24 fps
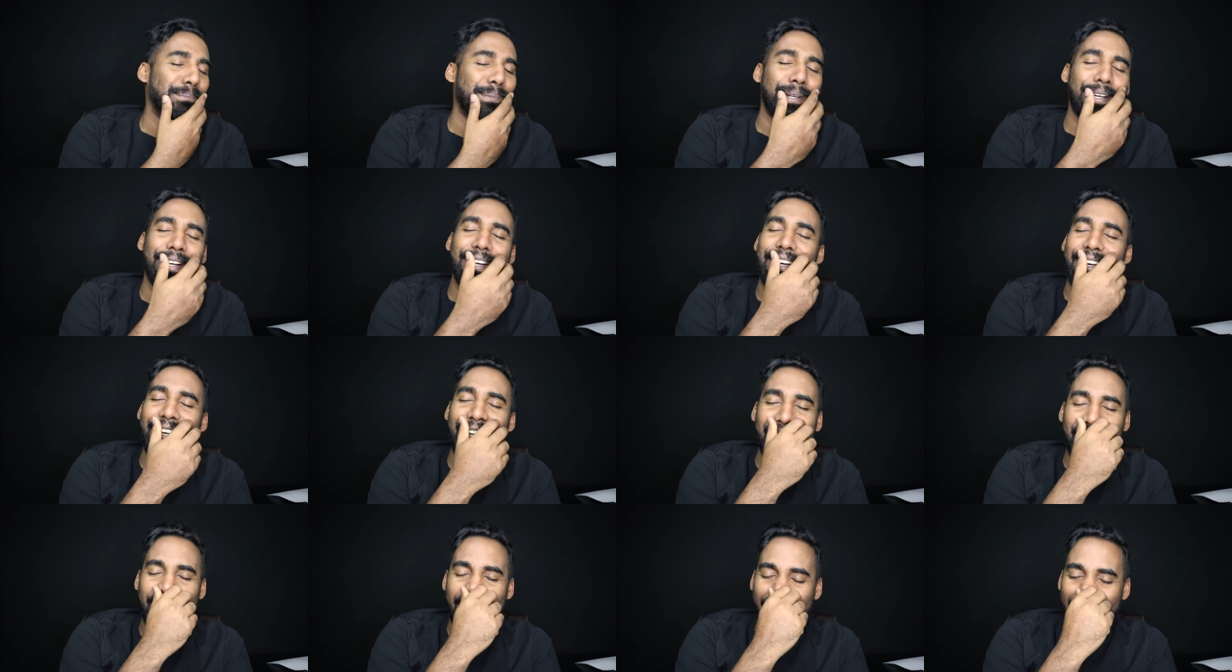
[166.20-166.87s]

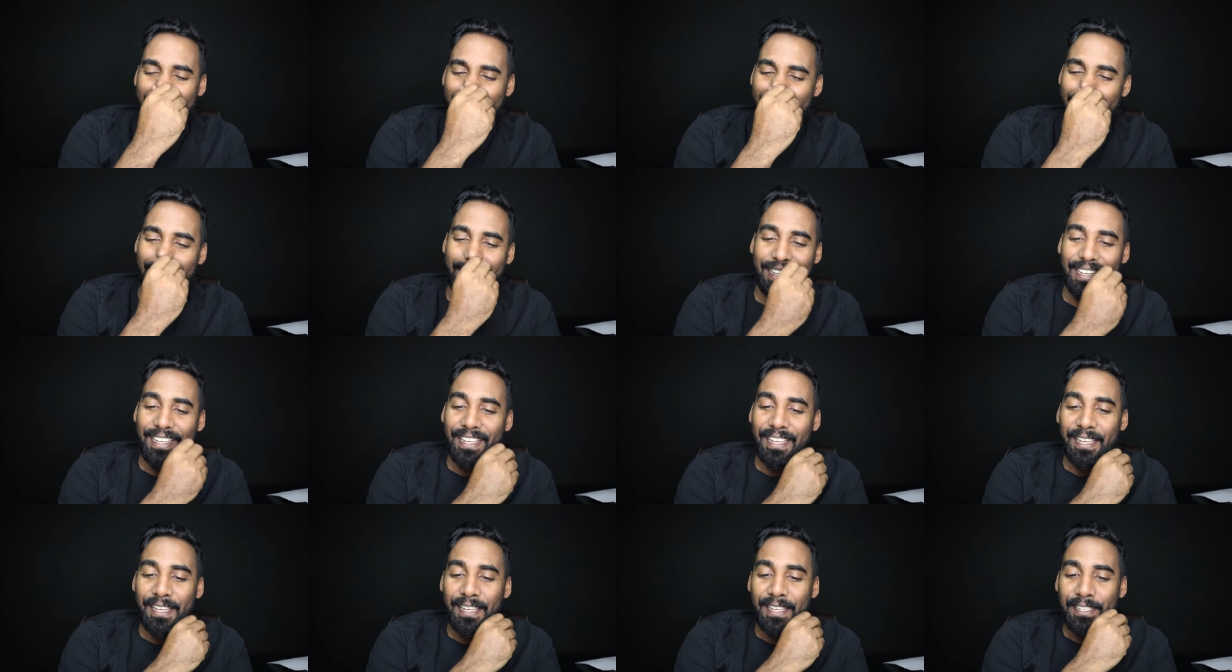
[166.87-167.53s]
Boy,
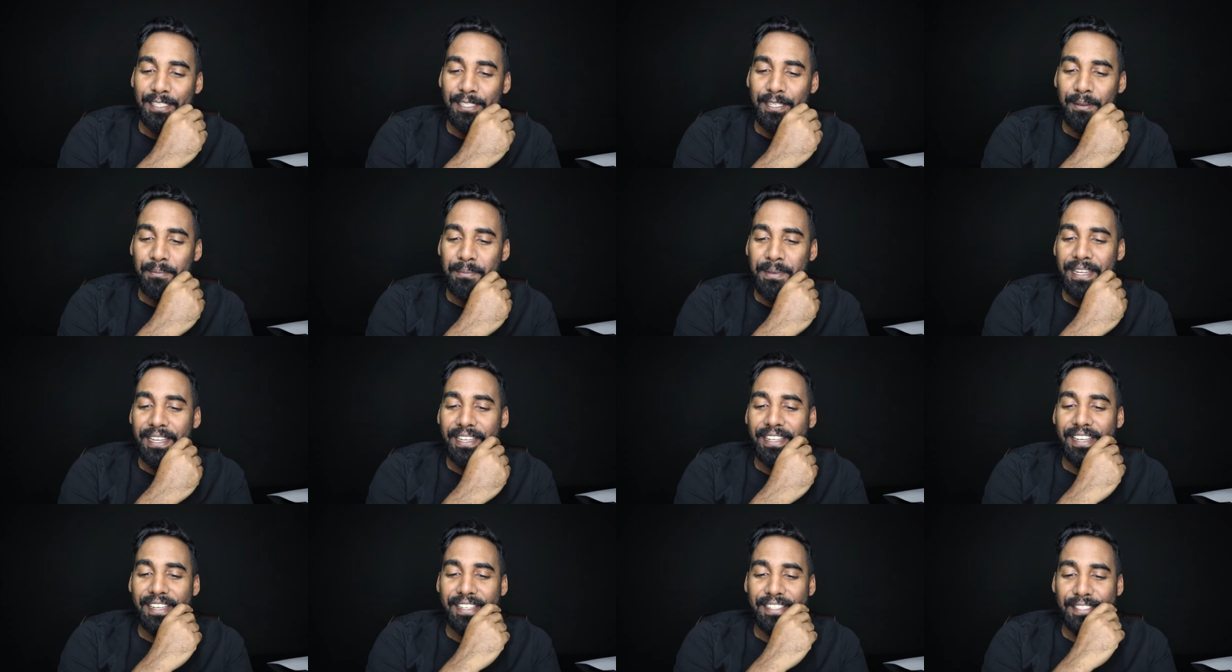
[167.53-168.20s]

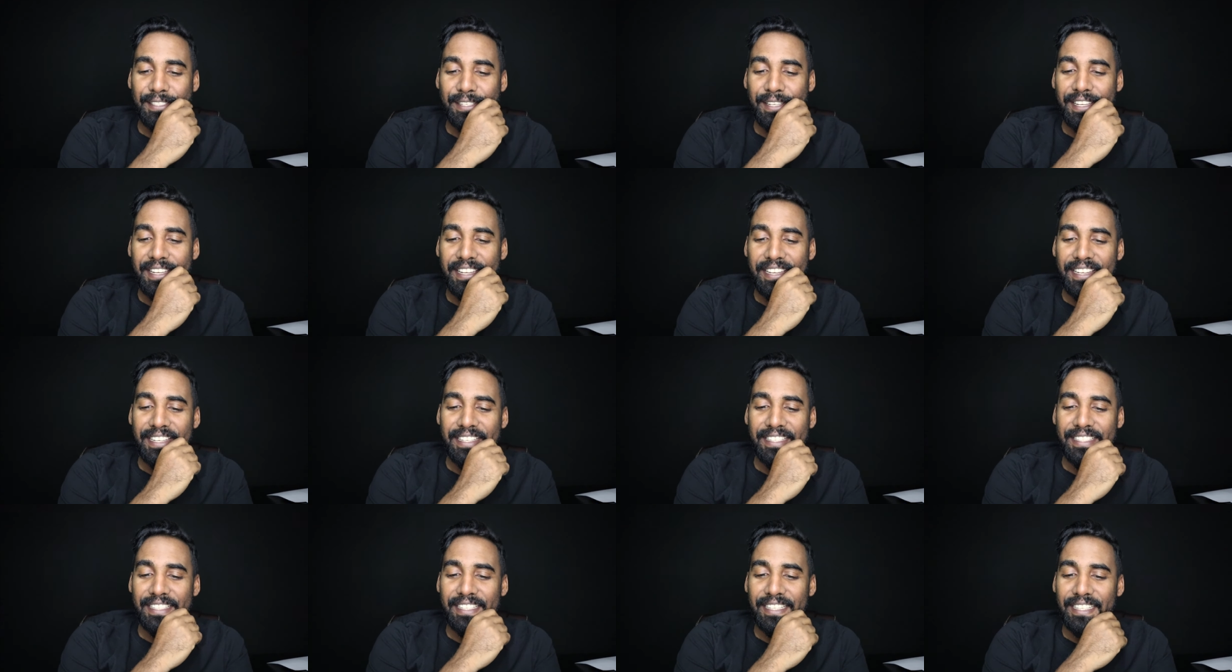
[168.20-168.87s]
Jamaicans not
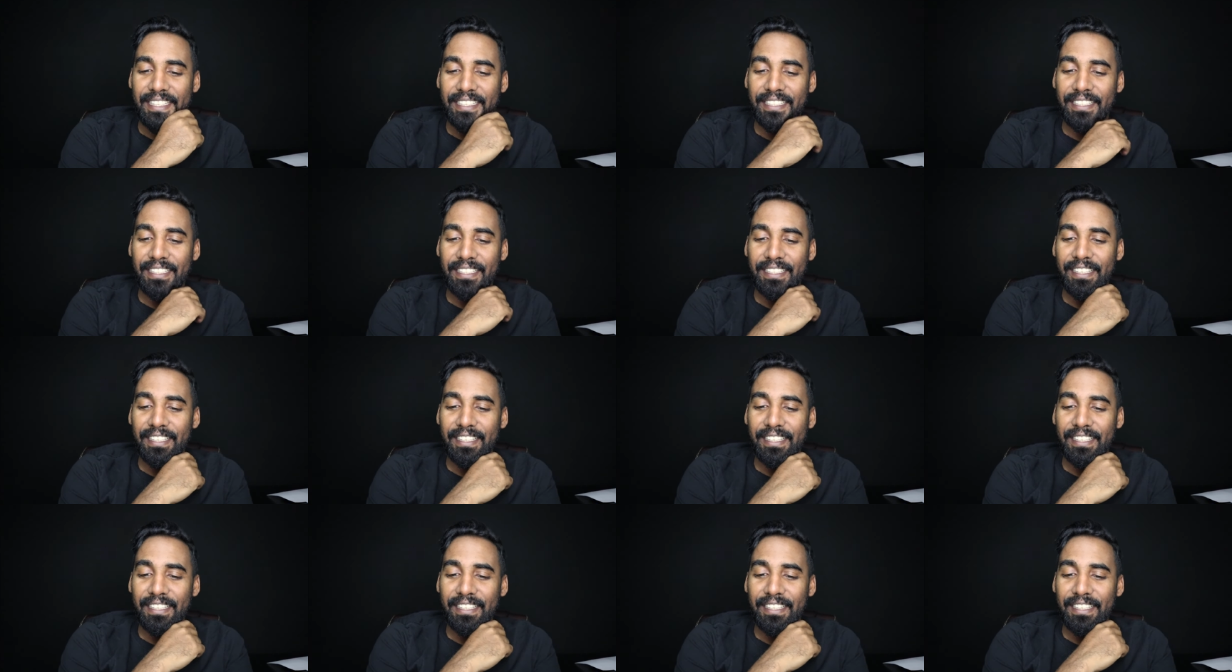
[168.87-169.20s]
easy.